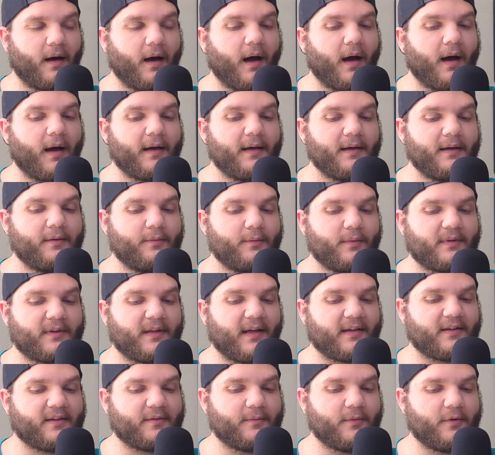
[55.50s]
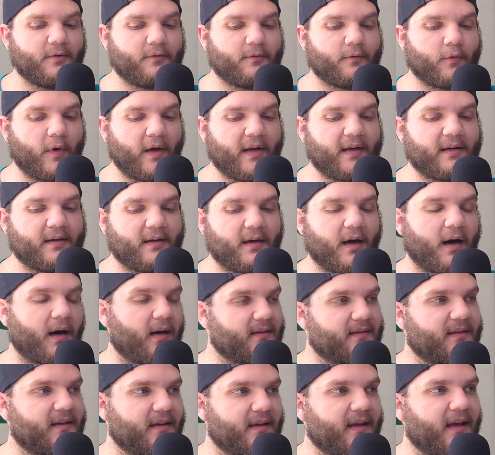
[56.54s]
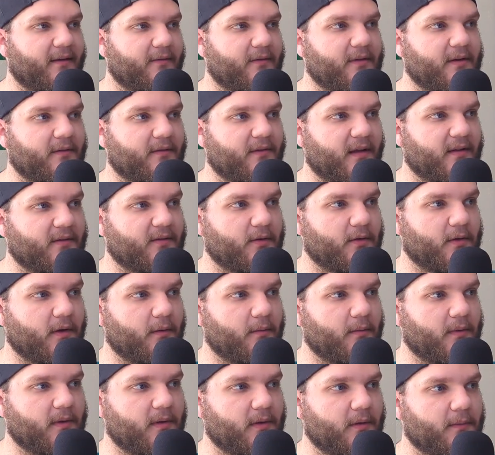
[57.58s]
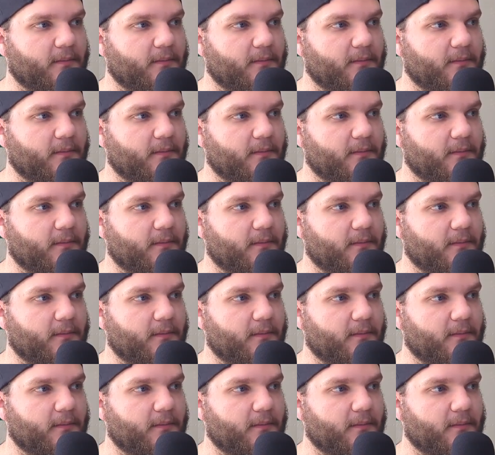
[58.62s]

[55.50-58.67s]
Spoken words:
I would like to move right into hot take heaven, if that's all right with